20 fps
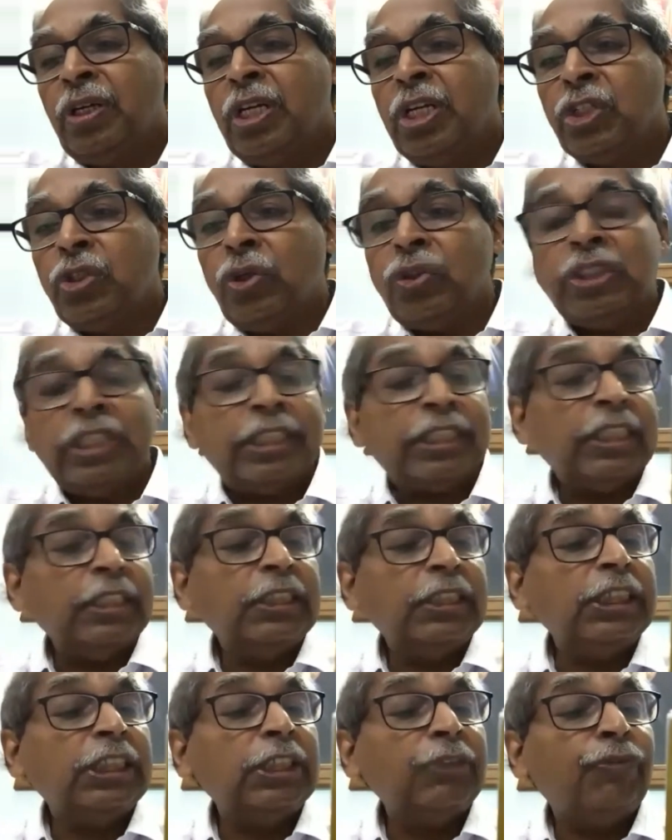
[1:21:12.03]
So section
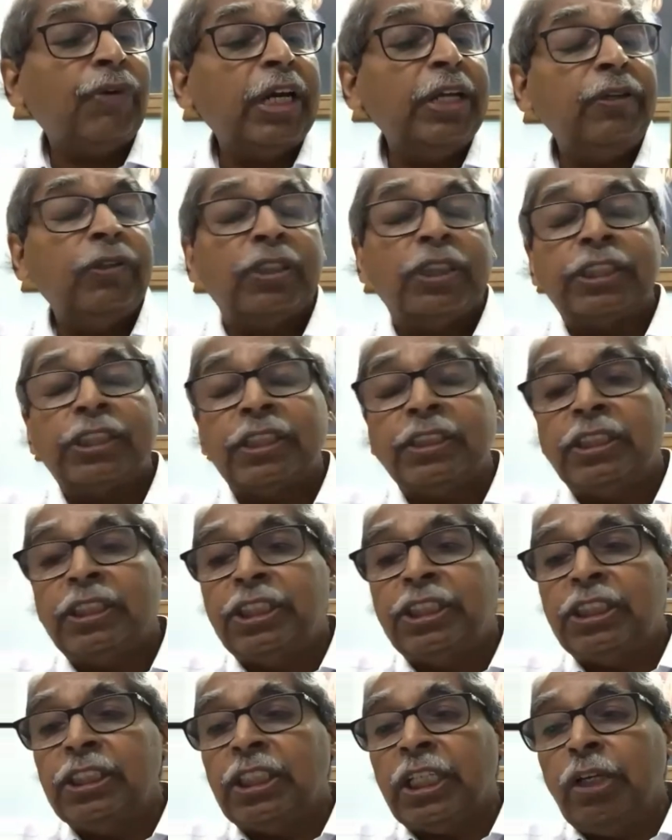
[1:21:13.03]
65, section
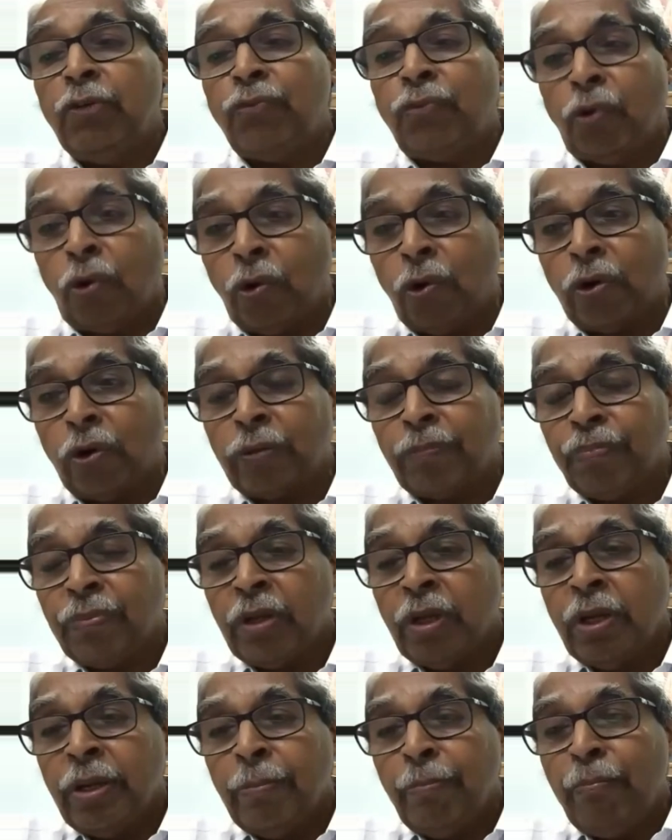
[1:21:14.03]
63(4)
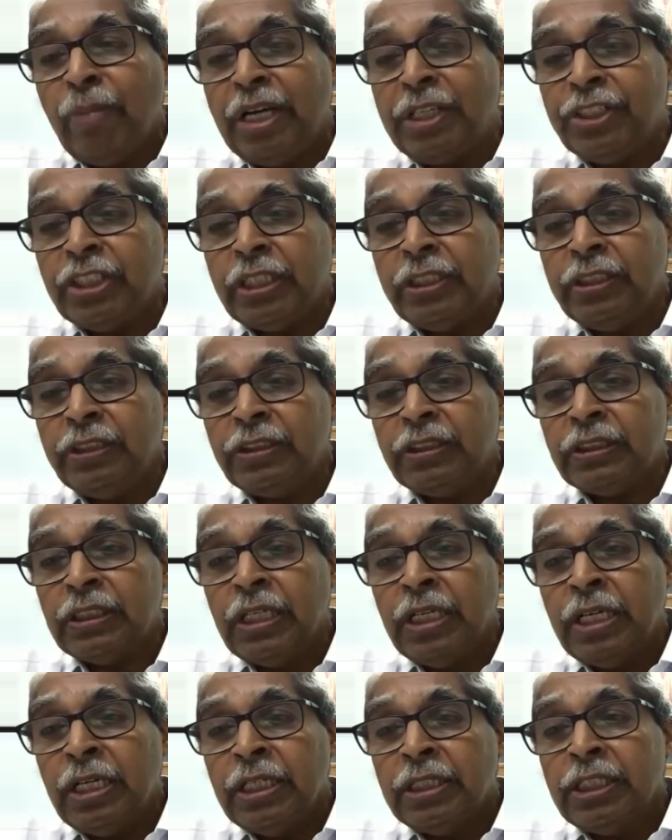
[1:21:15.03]
mentions
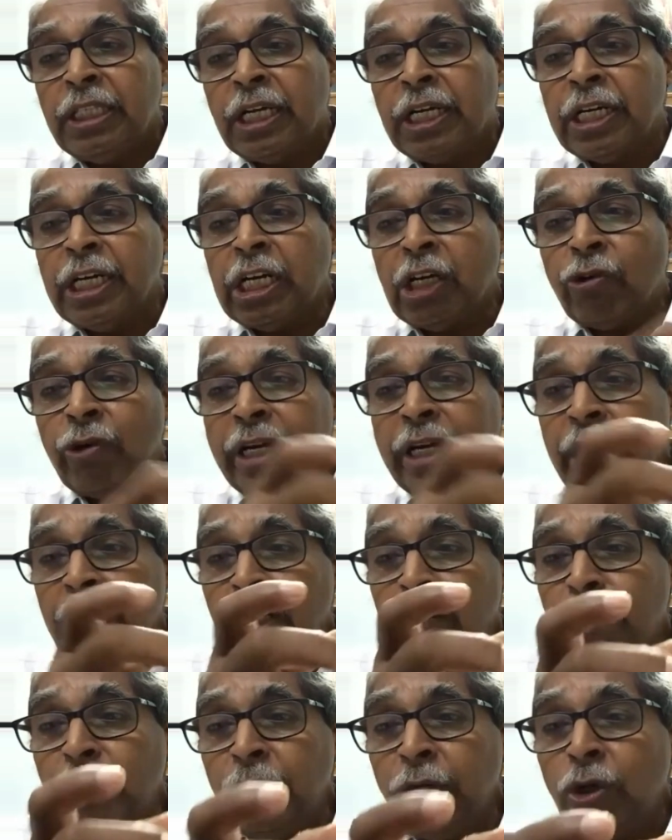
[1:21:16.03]
the
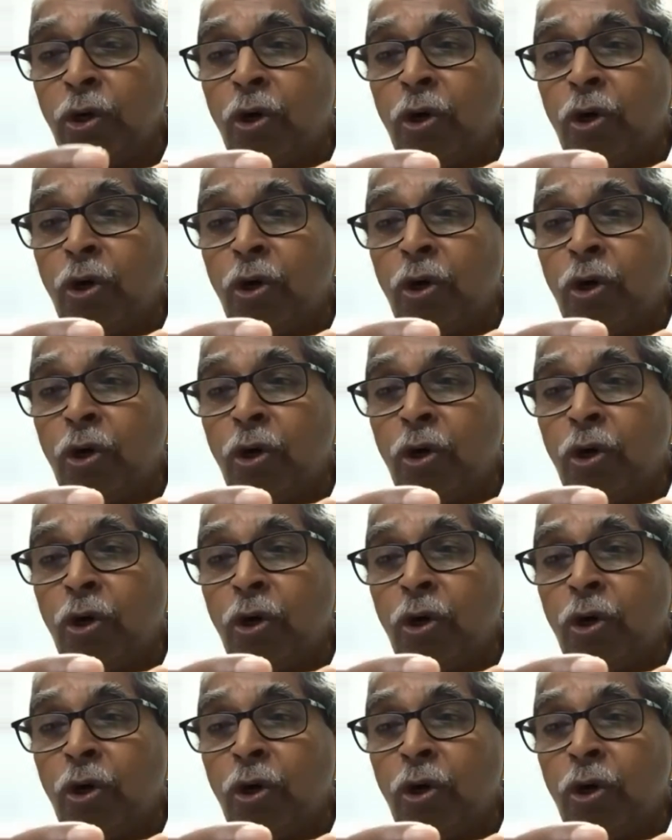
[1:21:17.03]
requirement